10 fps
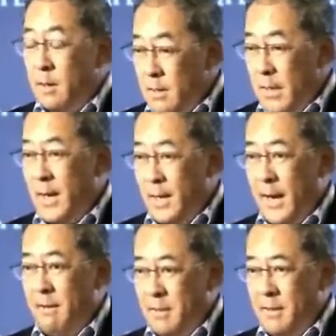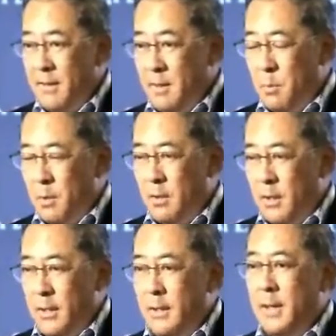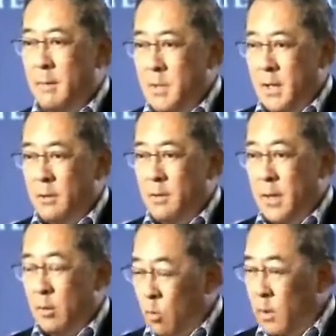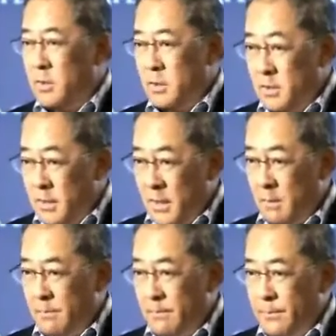yet having the ability to come together and work as a team?